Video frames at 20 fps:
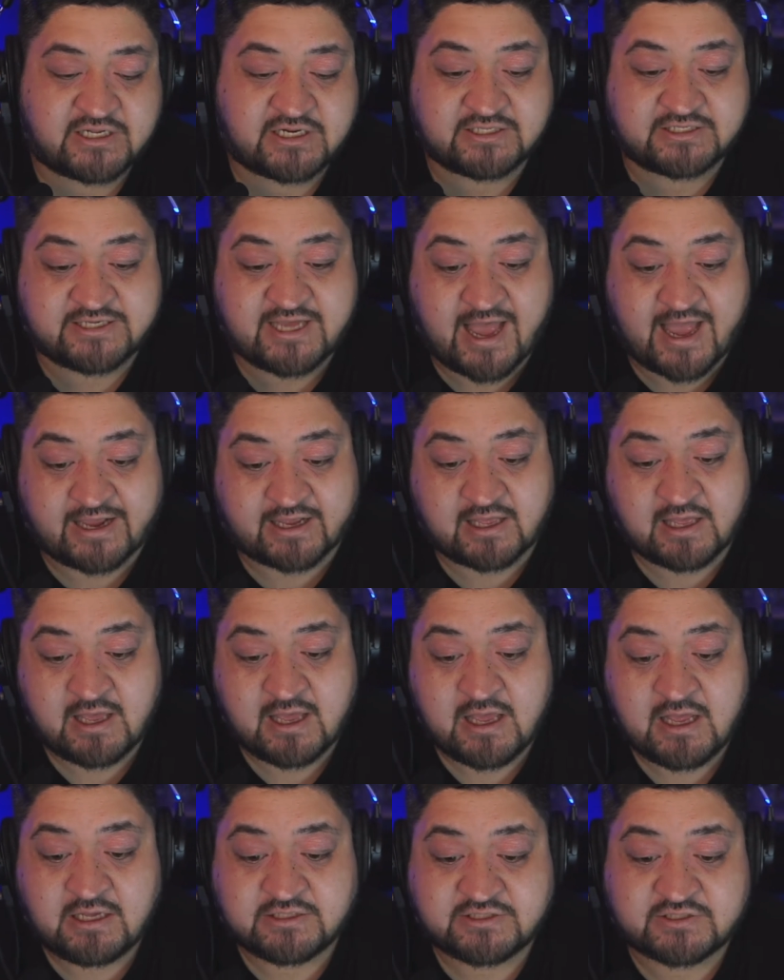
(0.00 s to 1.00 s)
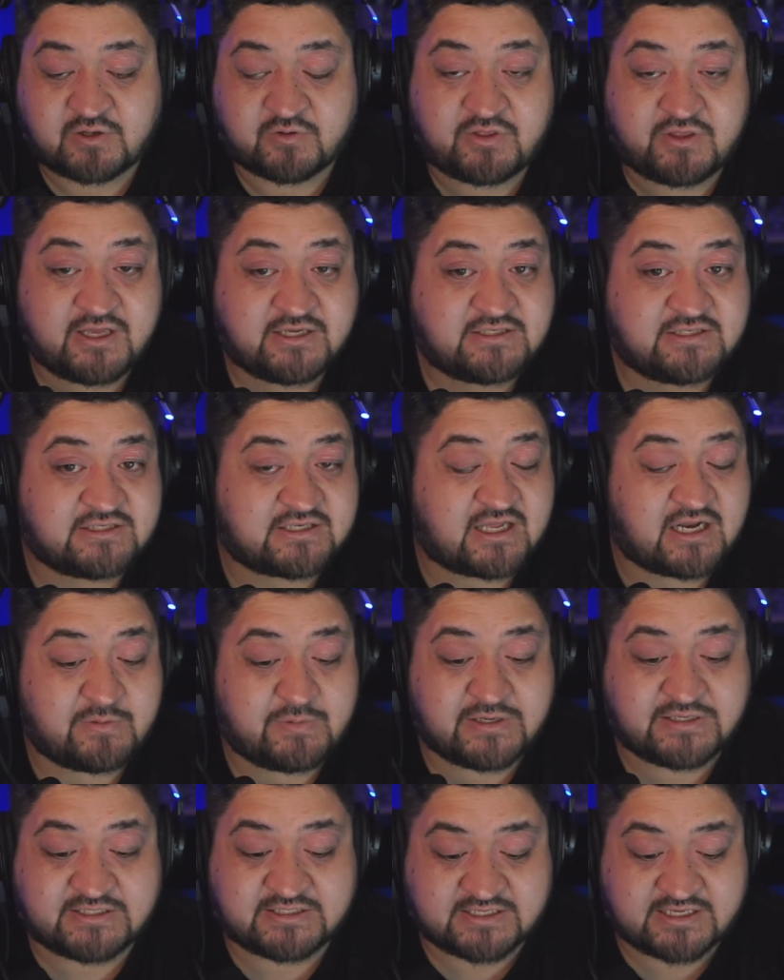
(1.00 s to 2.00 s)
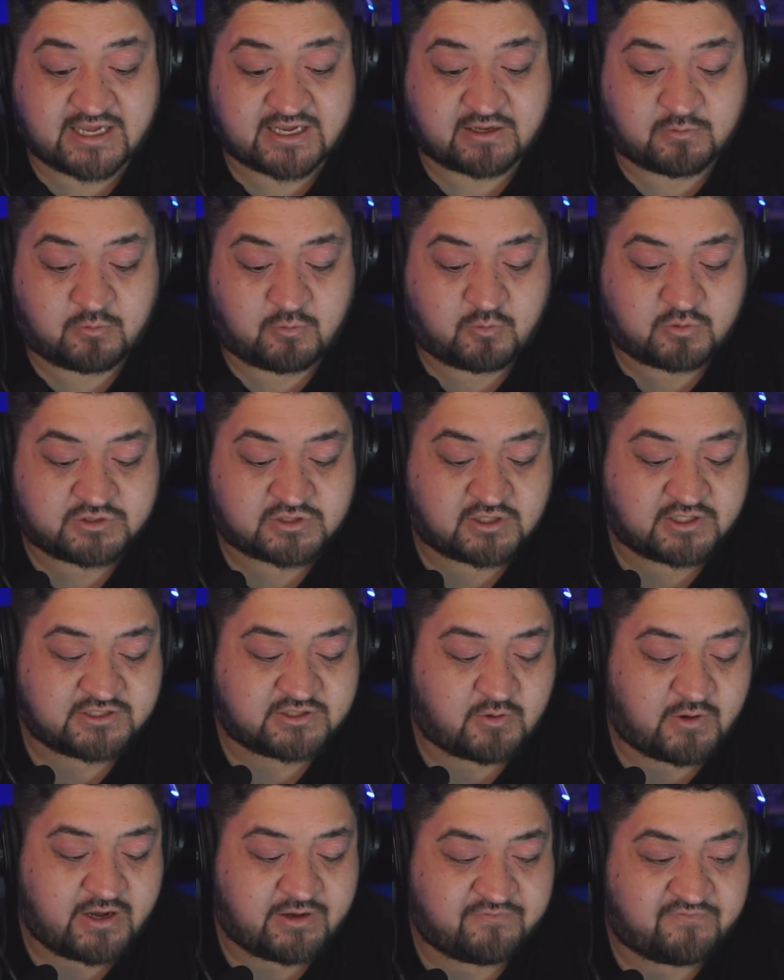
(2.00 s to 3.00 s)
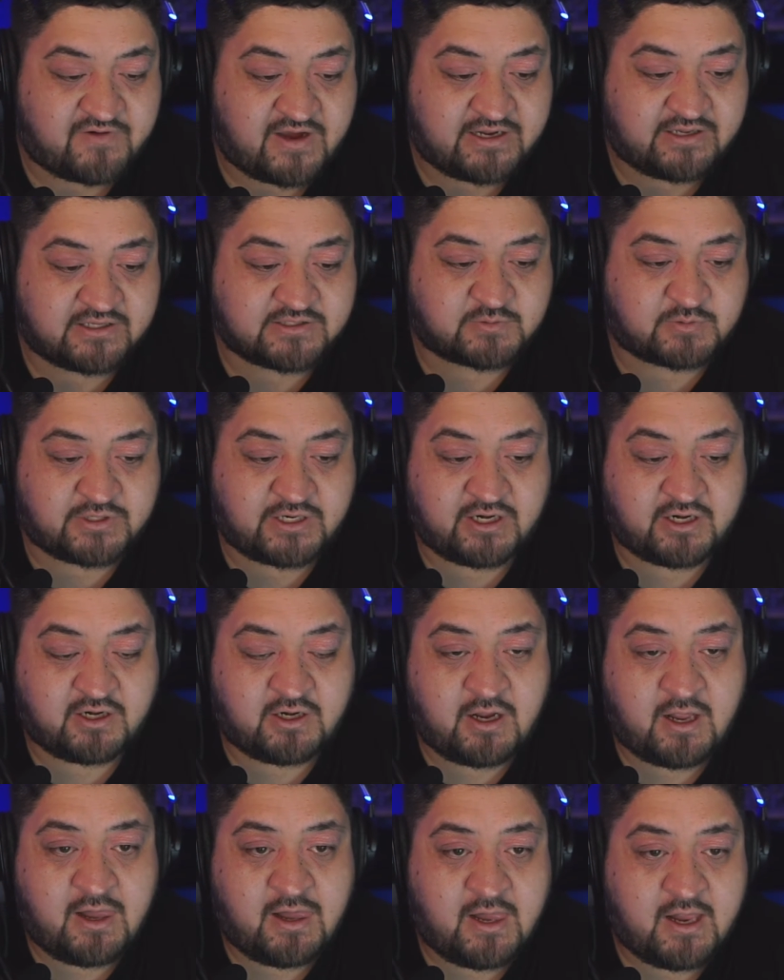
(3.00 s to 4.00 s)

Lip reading: attack. So this is going to be sick. So let's go ahead and fight this one here.